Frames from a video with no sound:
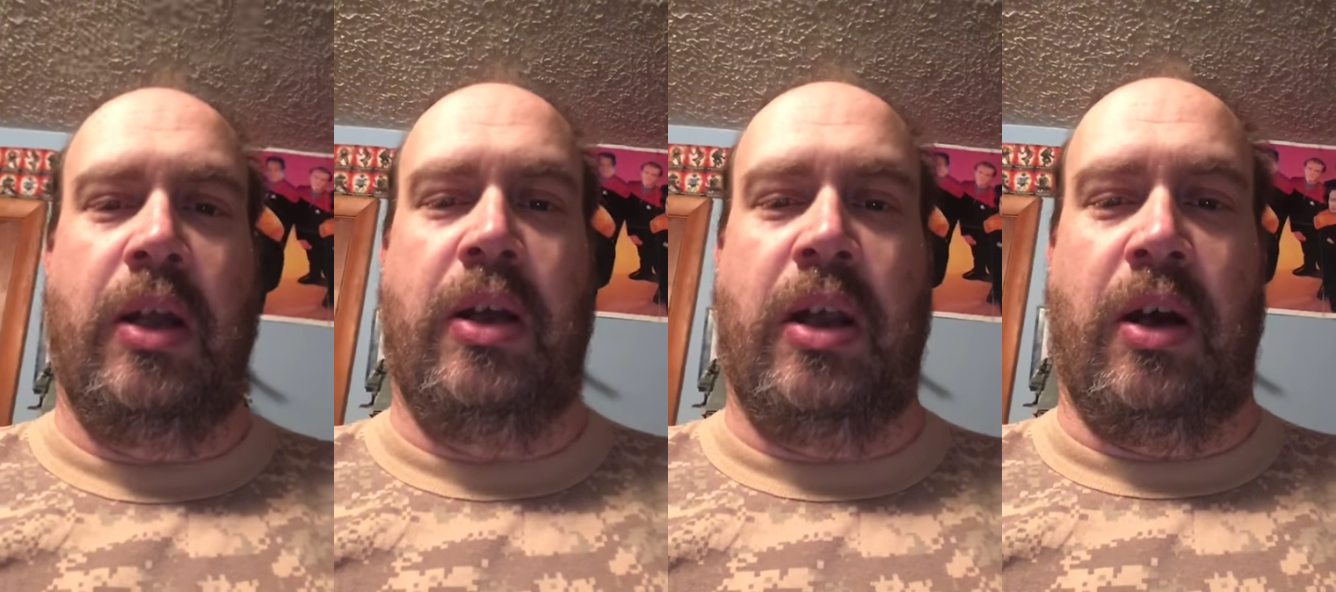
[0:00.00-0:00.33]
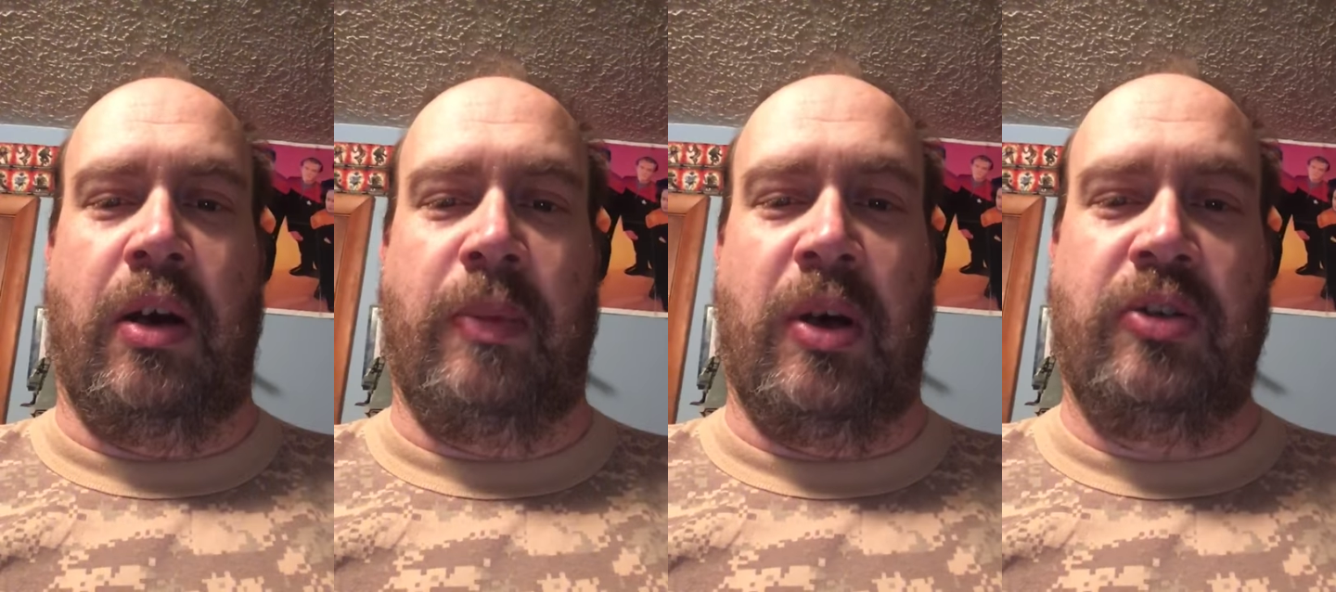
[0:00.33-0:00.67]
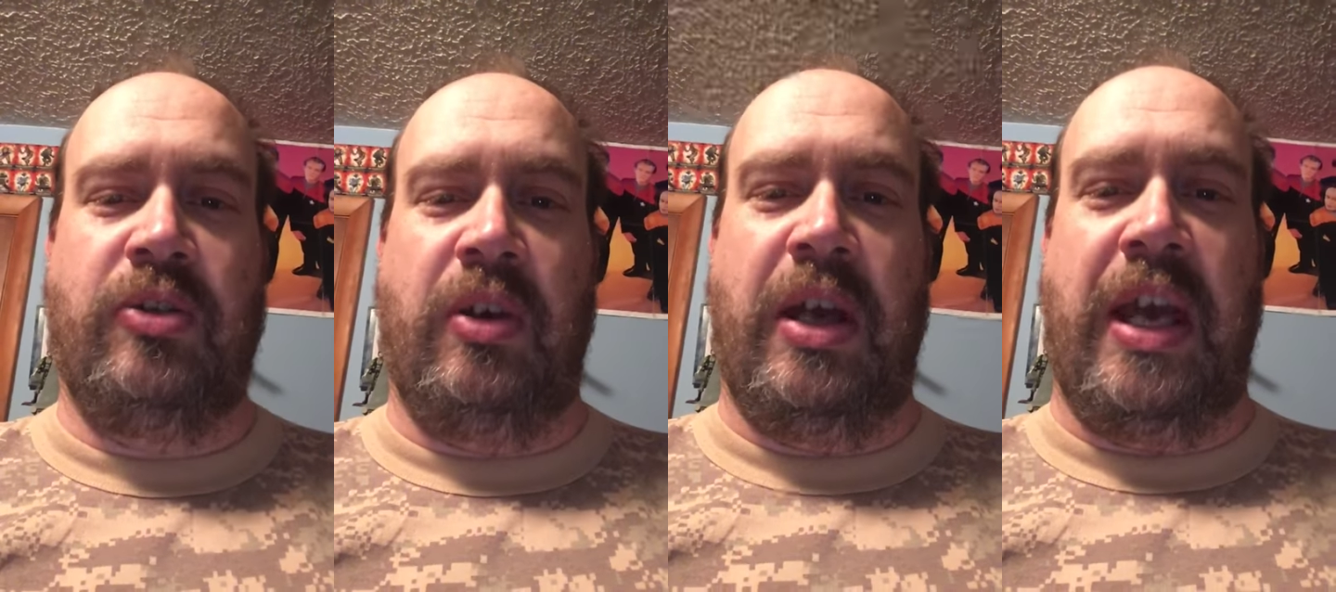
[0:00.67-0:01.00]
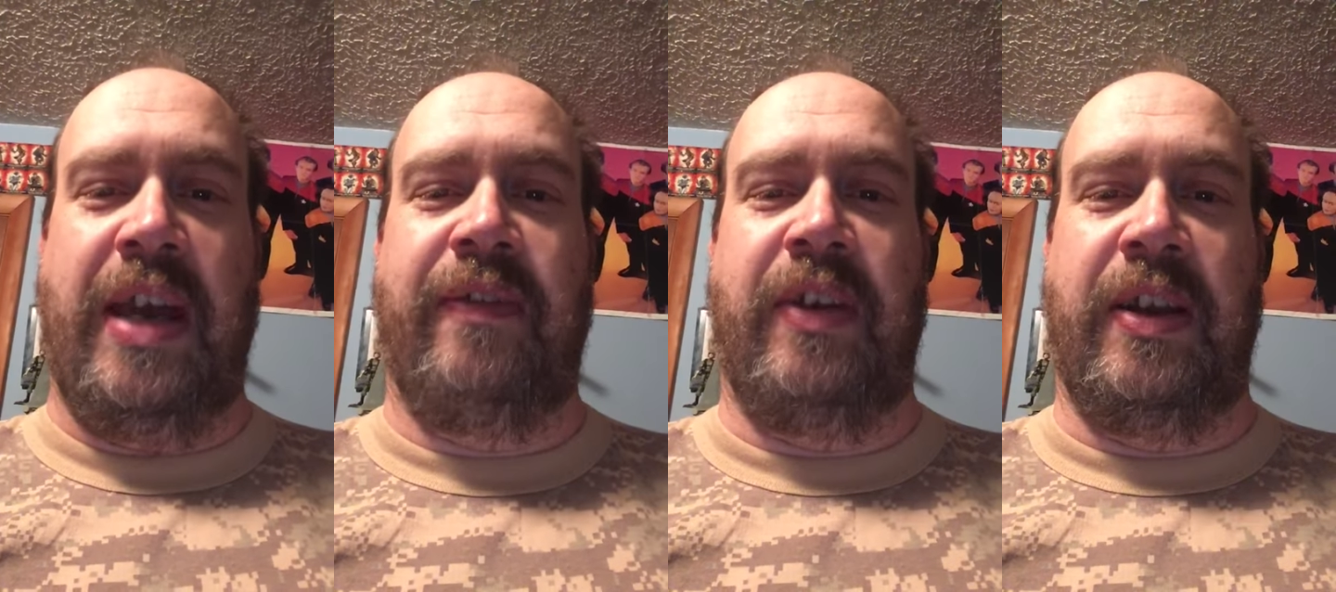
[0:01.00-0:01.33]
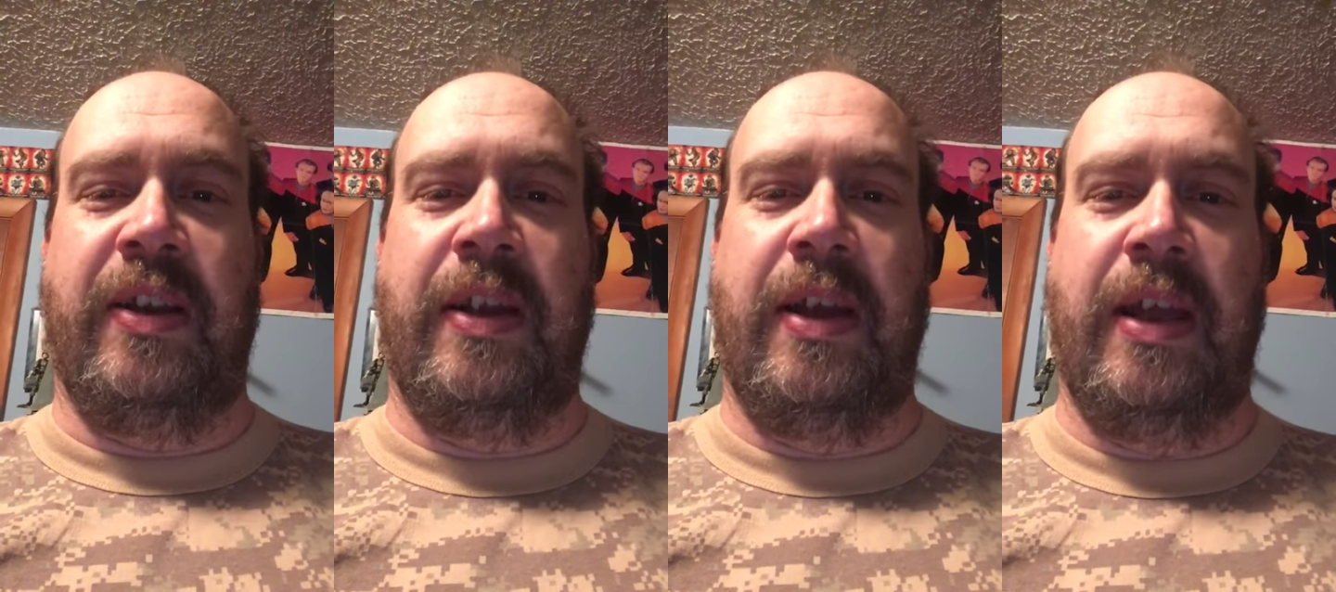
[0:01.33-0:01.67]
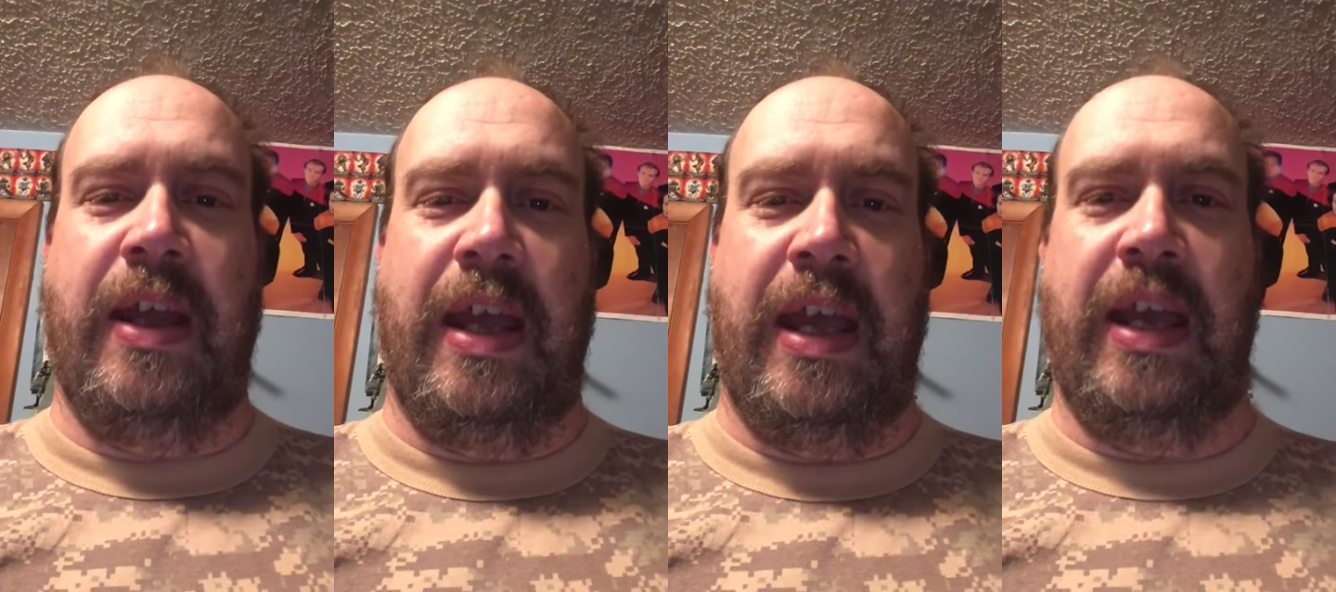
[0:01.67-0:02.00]
Now I'm also having
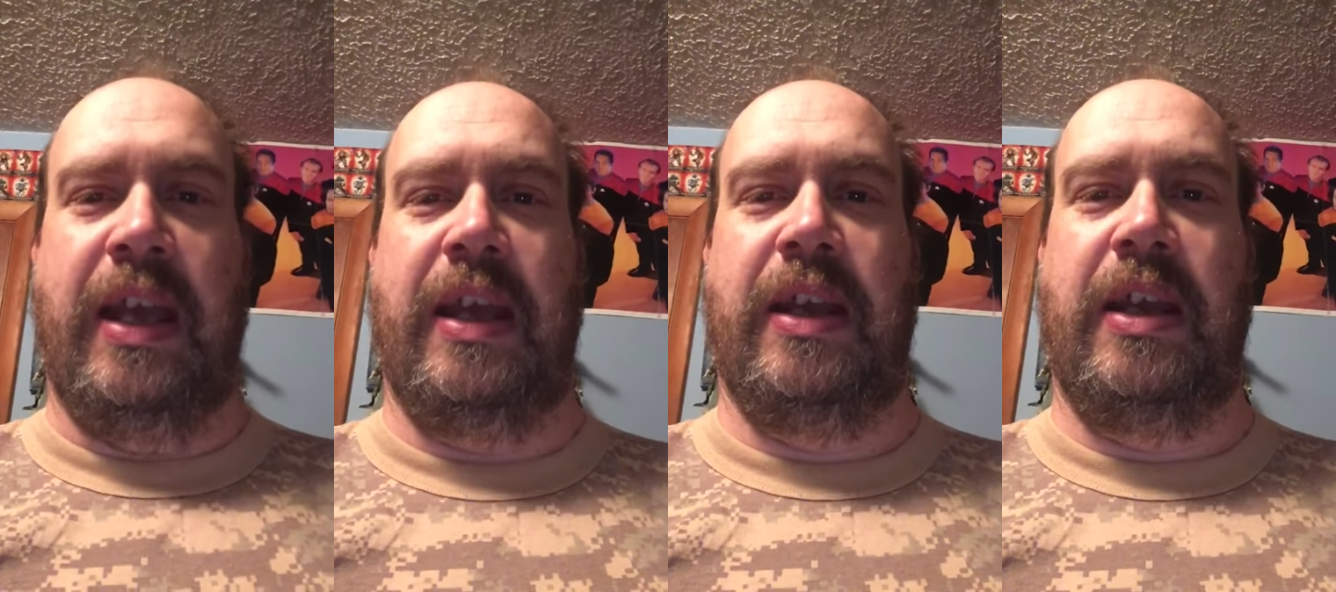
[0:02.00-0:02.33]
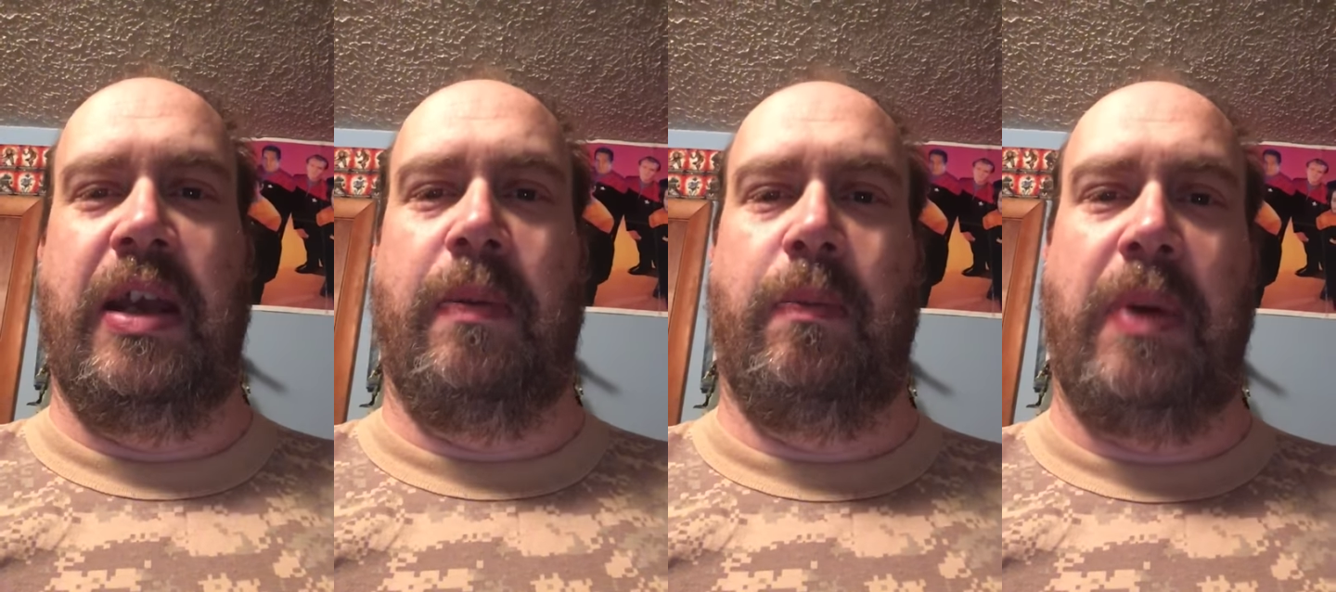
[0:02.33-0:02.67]
a